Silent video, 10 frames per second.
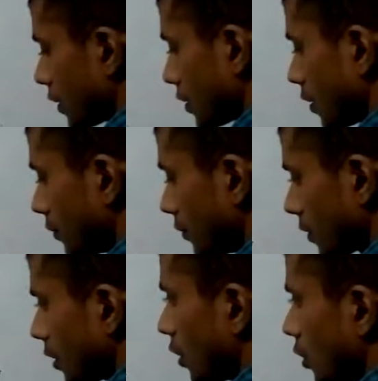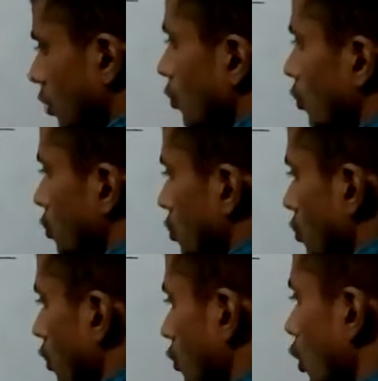again these sums,
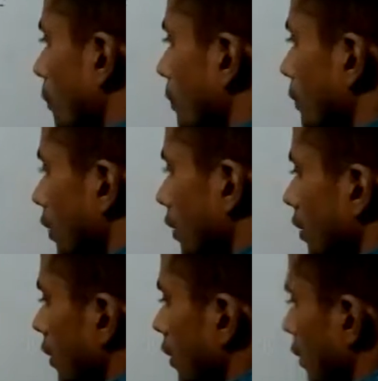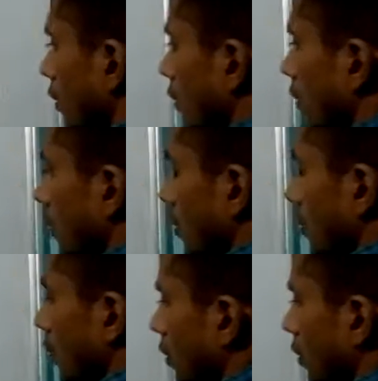you should not copy, okay?
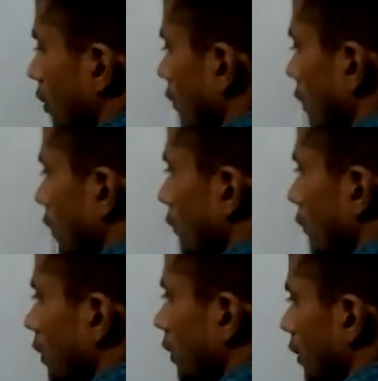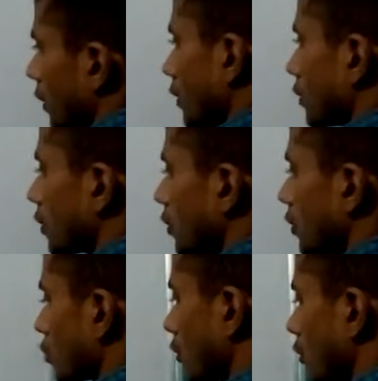Even if you are taking
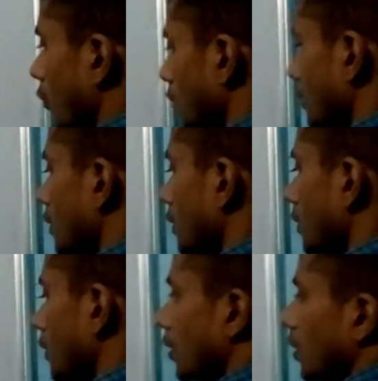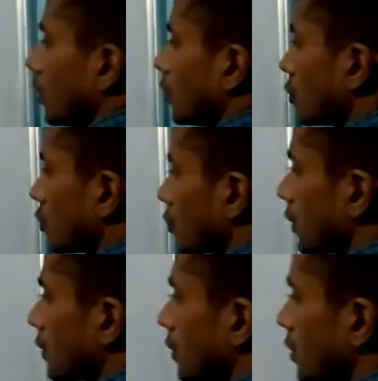screenshots or whatever,
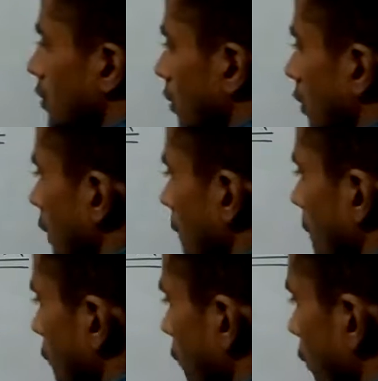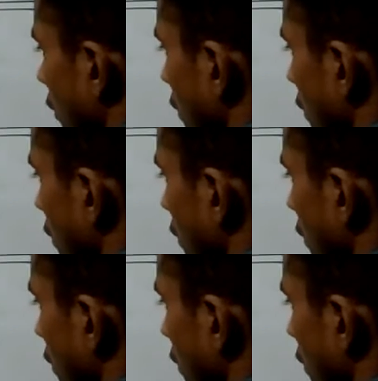you can just keep